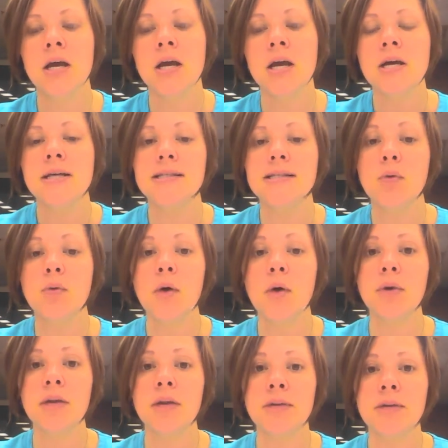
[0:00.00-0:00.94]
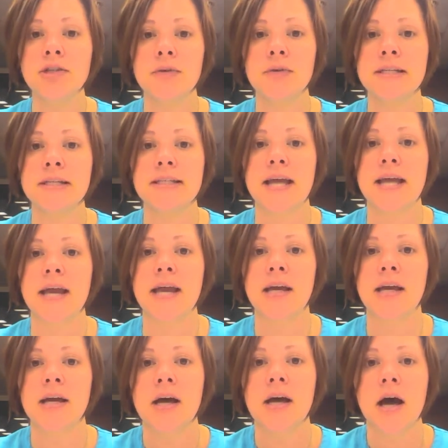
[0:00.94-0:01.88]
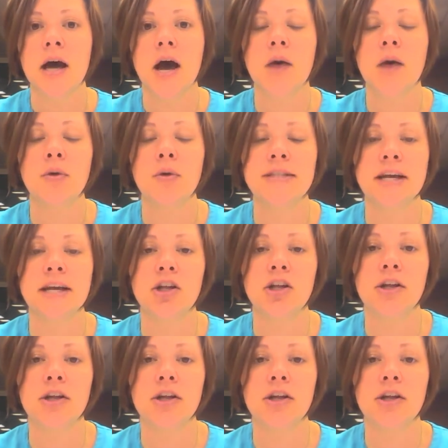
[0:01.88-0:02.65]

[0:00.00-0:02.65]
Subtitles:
So what we're going to be doing today, we'll take a look